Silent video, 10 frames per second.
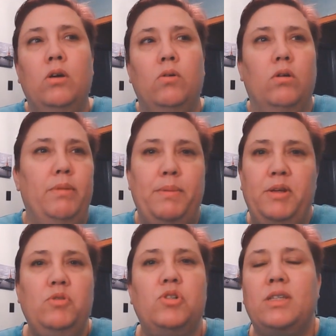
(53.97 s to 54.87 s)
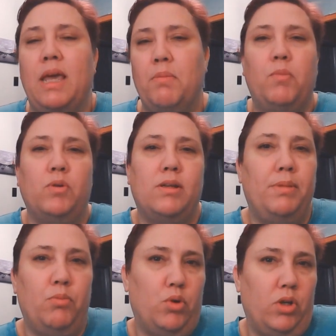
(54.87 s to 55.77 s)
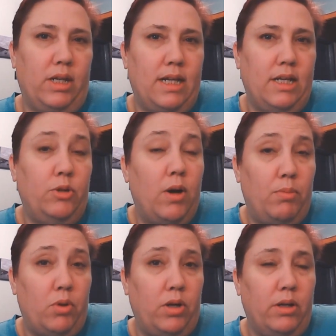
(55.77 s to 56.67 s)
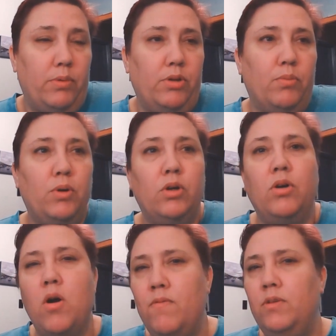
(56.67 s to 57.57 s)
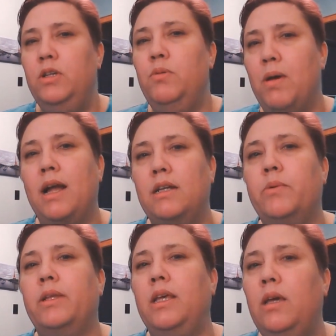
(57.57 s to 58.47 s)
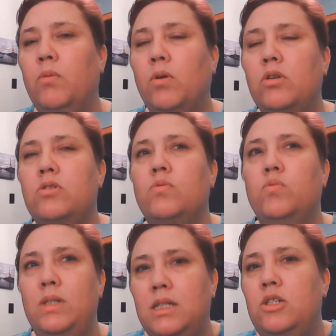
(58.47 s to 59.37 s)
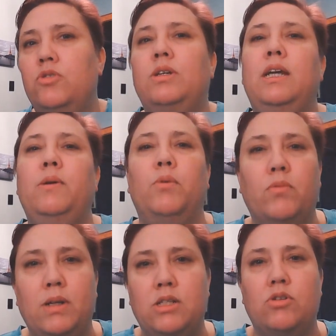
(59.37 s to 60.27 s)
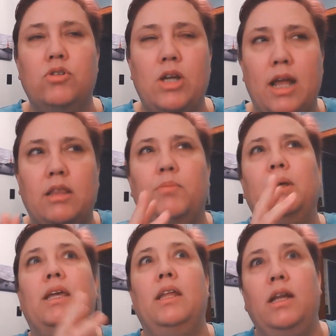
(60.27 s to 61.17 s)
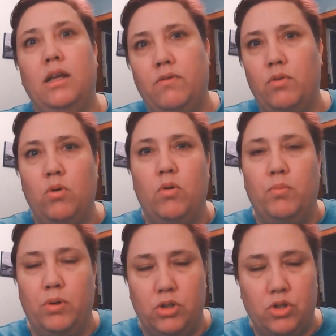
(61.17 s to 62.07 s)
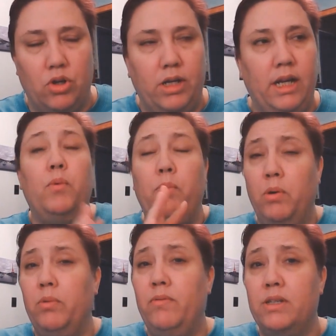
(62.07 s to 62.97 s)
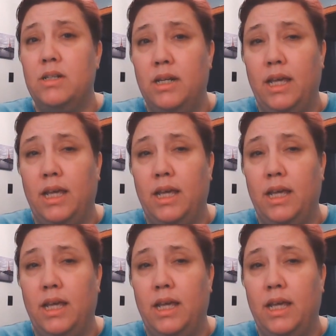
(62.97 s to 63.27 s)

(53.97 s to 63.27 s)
Or maybe you just came up with something brilliant and you uploaded it with your book. Hopefully you packed it with keywords. We did do keyword research at the beginning of the whole book journey. We will revisit it